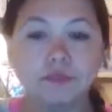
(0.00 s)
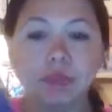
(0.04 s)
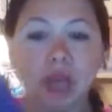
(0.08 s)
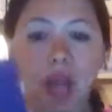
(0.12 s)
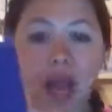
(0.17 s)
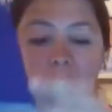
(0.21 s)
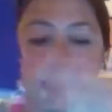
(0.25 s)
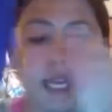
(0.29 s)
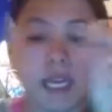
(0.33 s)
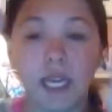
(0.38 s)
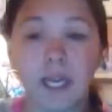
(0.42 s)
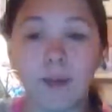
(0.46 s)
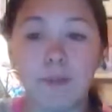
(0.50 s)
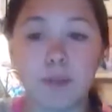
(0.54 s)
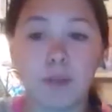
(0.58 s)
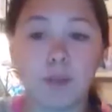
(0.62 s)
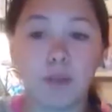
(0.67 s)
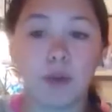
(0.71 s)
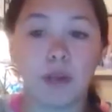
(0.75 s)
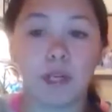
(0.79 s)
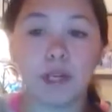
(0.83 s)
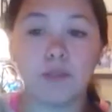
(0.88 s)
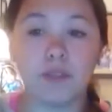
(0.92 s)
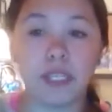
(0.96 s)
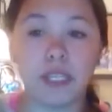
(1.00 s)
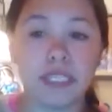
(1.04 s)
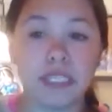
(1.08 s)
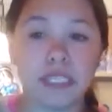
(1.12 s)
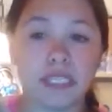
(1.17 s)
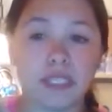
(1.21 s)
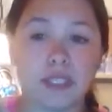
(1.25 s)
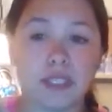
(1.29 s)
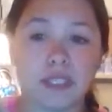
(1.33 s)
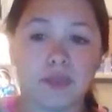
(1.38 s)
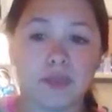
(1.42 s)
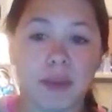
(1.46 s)
I keep one of these
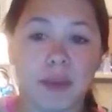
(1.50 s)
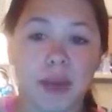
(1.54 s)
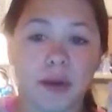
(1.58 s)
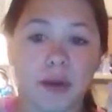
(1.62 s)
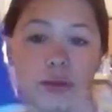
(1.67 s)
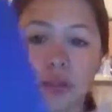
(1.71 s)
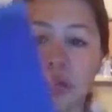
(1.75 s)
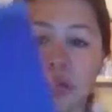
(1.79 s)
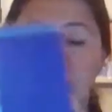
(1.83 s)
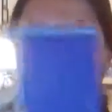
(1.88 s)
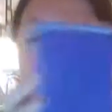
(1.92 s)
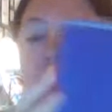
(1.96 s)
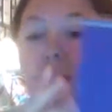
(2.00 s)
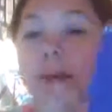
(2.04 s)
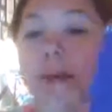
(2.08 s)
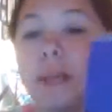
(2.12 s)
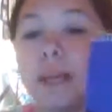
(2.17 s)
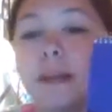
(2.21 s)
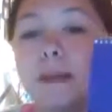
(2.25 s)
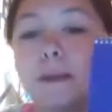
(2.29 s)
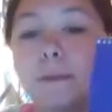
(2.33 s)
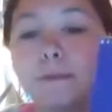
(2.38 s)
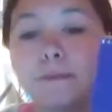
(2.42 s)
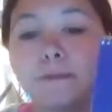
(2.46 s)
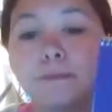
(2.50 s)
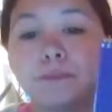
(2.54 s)
little spirals with me.